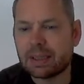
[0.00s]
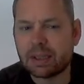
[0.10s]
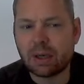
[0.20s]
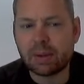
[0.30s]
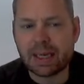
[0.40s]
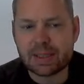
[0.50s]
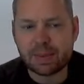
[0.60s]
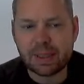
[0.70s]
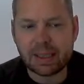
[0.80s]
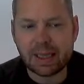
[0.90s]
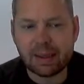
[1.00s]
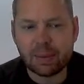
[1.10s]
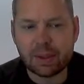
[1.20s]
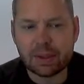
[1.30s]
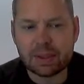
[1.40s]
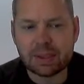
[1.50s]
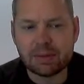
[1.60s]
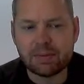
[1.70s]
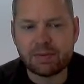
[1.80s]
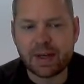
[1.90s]
because I know last week it was
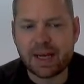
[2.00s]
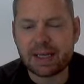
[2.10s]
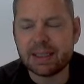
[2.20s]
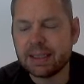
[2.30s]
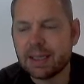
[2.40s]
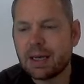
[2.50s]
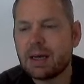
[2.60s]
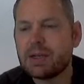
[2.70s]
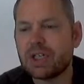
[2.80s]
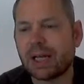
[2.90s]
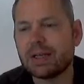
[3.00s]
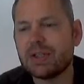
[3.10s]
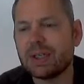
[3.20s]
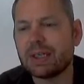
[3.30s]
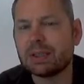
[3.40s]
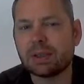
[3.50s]
fairly challenging.